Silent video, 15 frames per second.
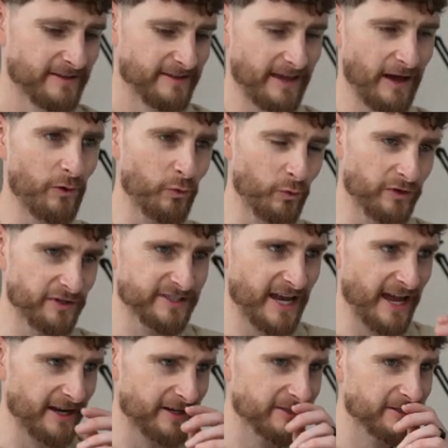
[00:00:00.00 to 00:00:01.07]
get all the
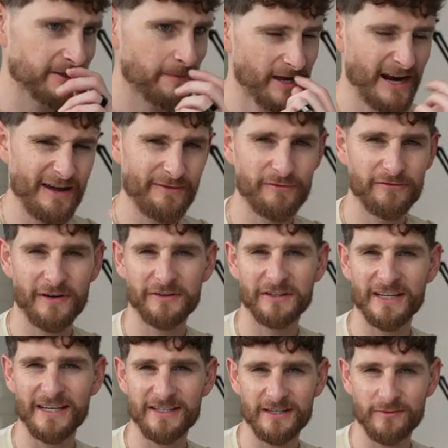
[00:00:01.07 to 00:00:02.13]
text, and I haven't found
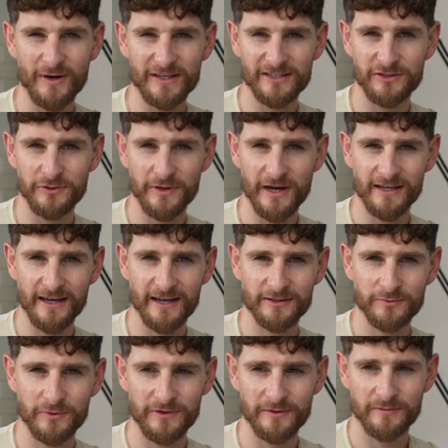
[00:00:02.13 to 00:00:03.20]
an easy way to do that
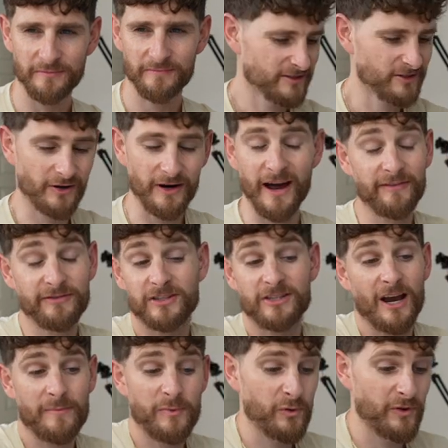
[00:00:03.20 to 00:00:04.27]
yet with the... So now I have to
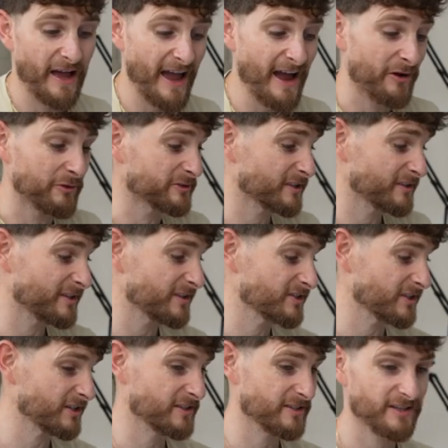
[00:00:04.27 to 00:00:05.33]
type all that out, so there's
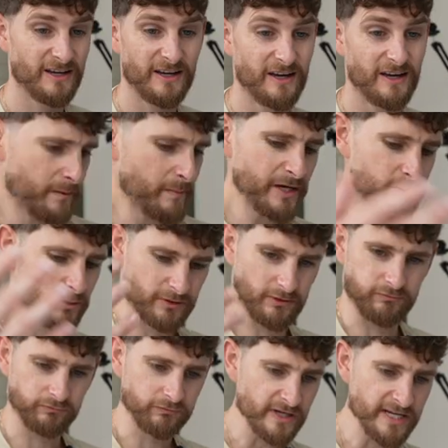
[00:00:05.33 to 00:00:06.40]
just... I may as well
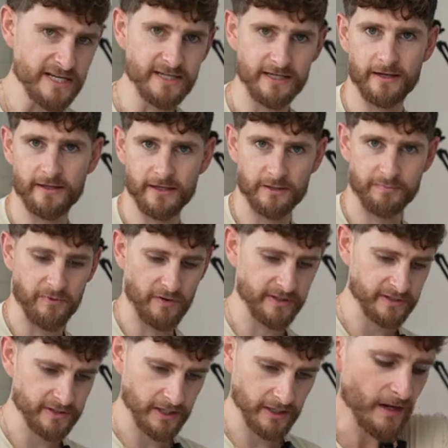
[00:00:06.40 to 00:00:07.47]
just read it at this
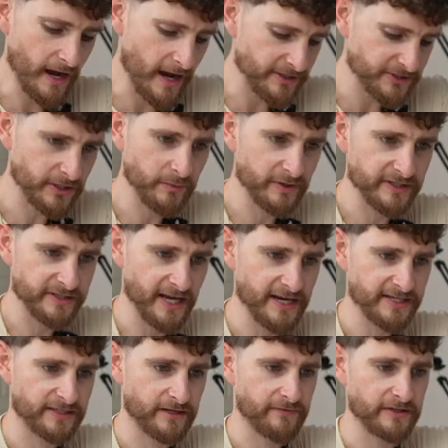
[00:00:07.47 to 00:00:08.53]
point. I actually want to
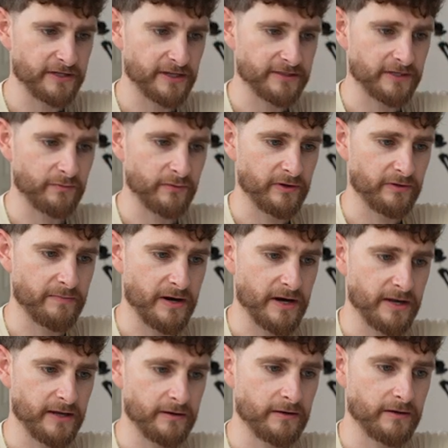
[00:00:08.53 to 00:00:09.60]
test if it does it with
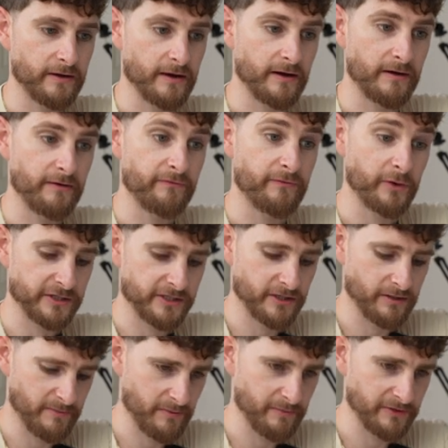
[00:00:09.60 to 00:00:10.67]
my voice at
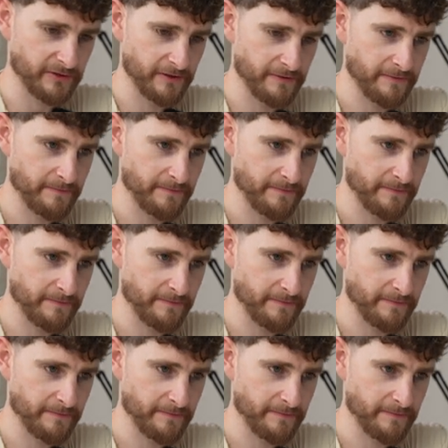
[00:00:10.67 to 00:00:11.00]
the moment.